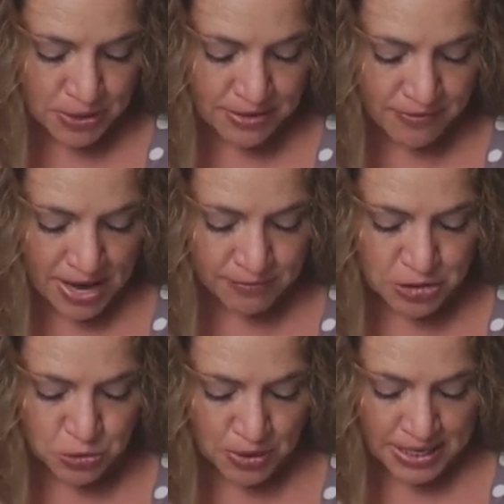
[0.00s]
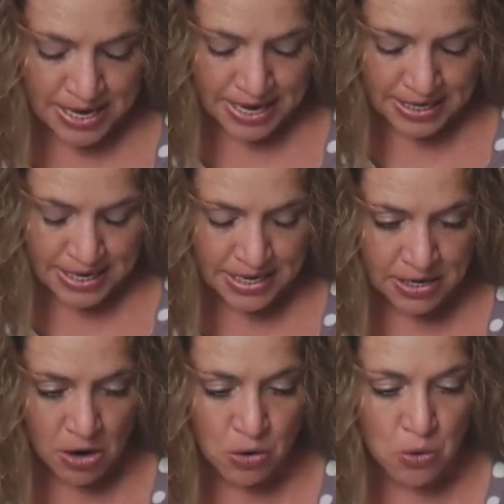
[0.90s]
25 or 28
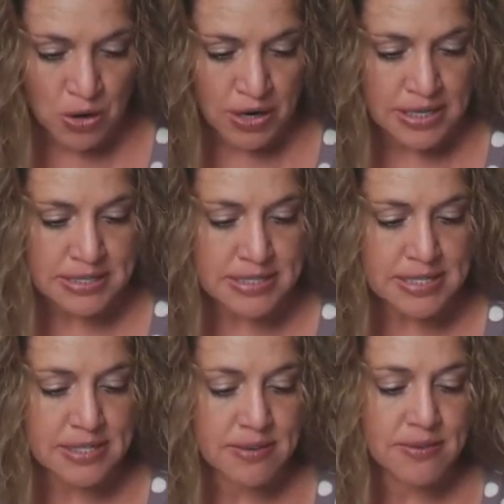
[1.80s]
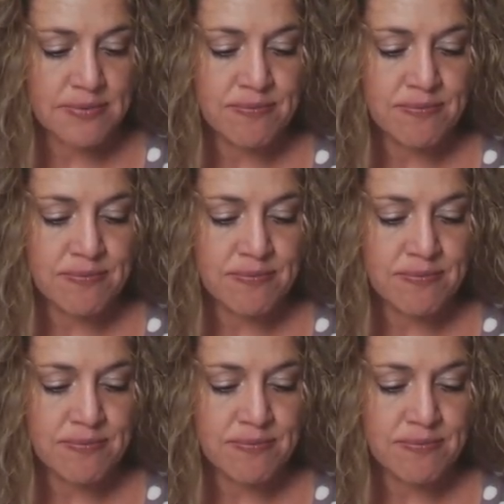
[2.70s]
in accordance.